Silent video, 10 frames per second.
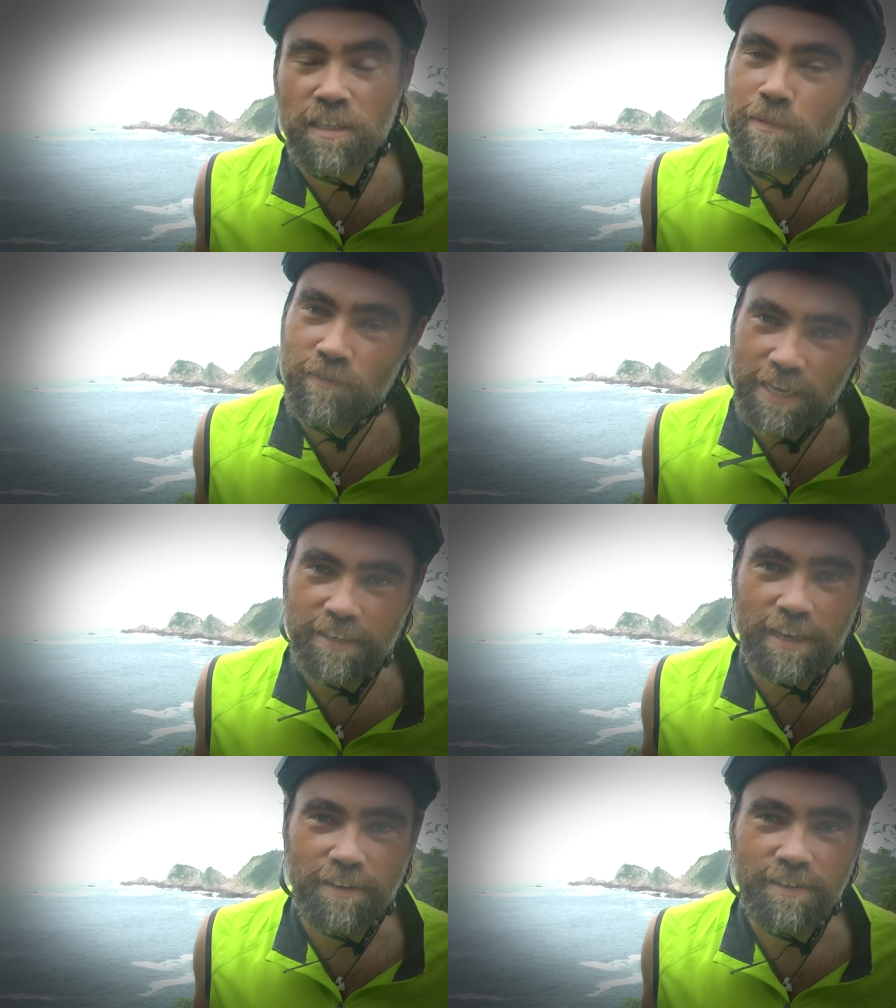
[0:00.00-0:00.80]
is gonna be flat
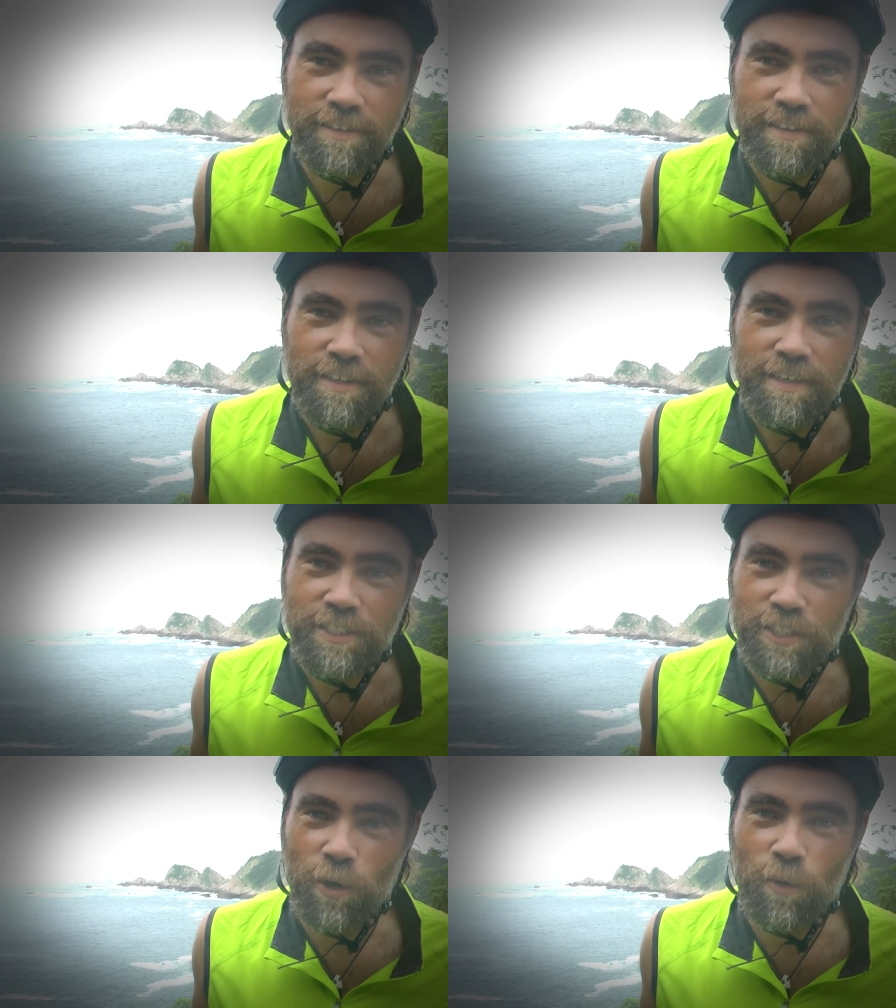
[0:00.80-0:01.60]
again.
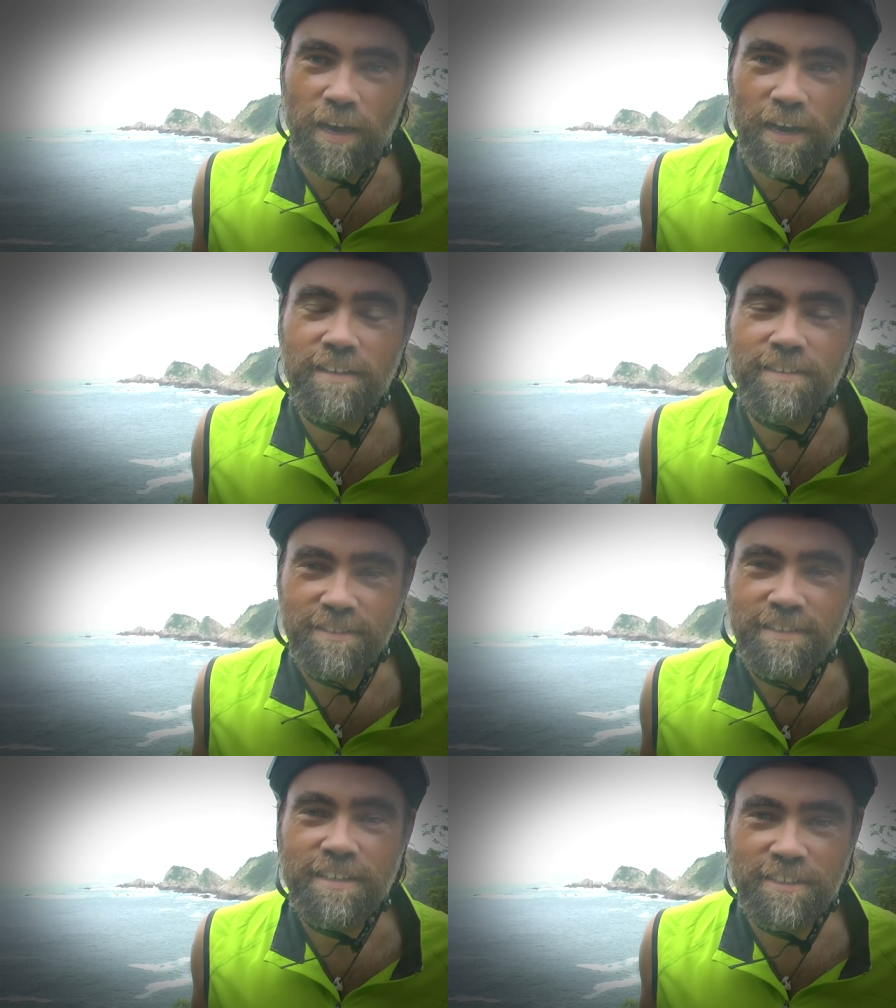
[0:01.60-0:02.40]
So
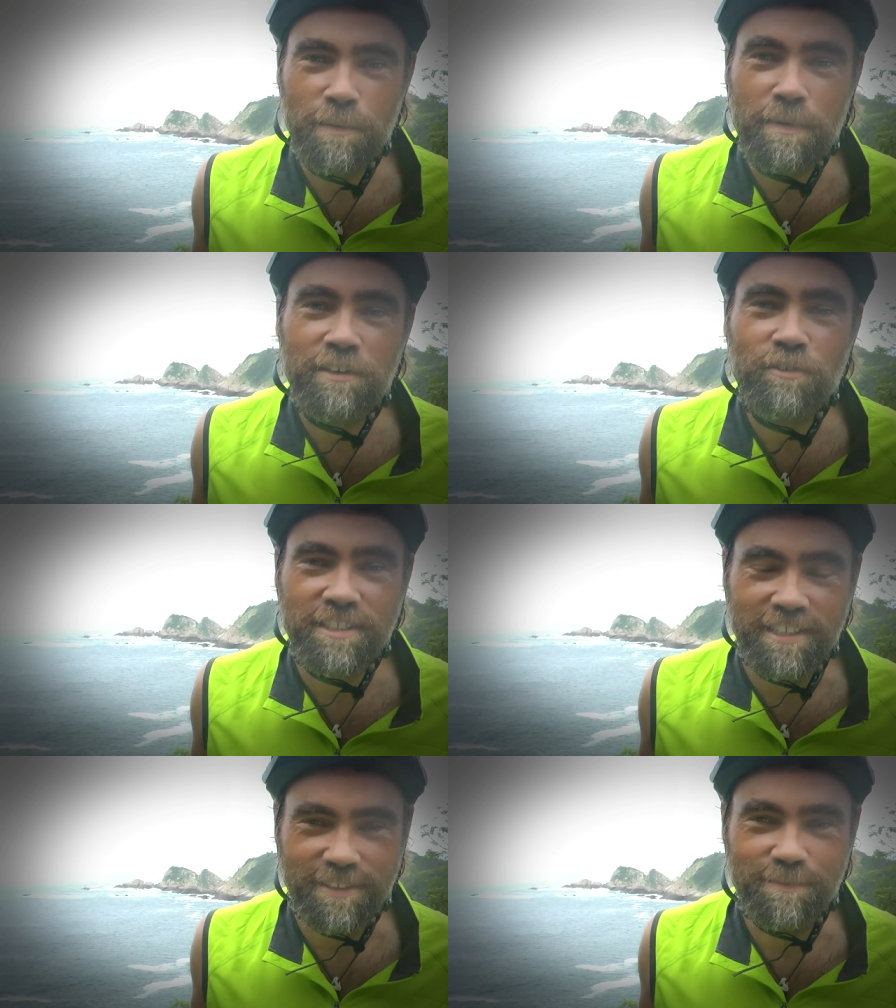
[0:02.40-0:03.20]
it's gonna be
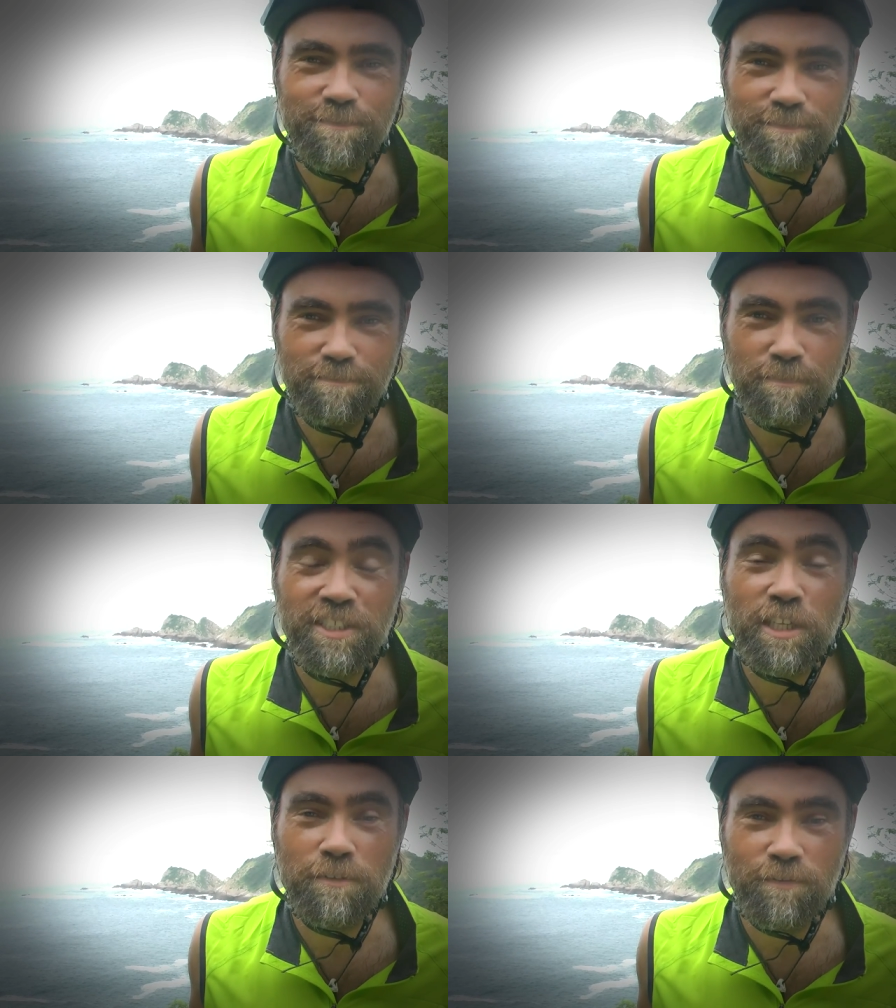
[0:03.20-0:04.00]
interesting, but
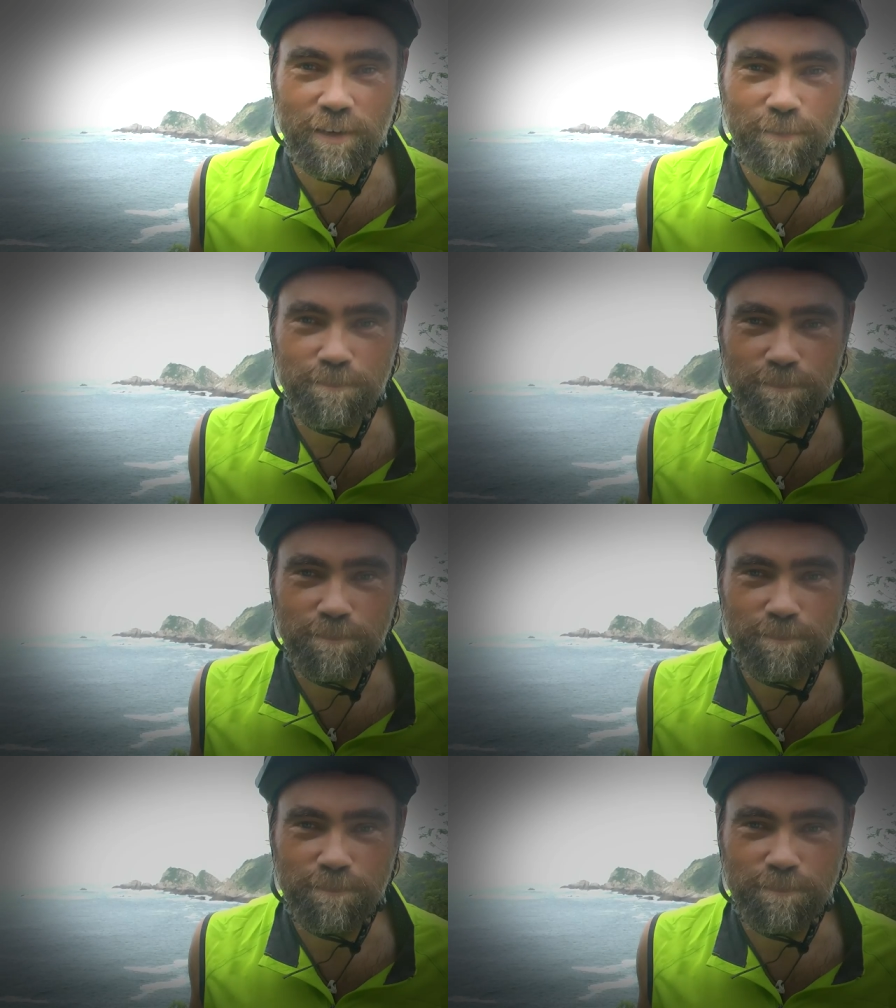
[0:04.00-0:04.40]
it's gonna be fun.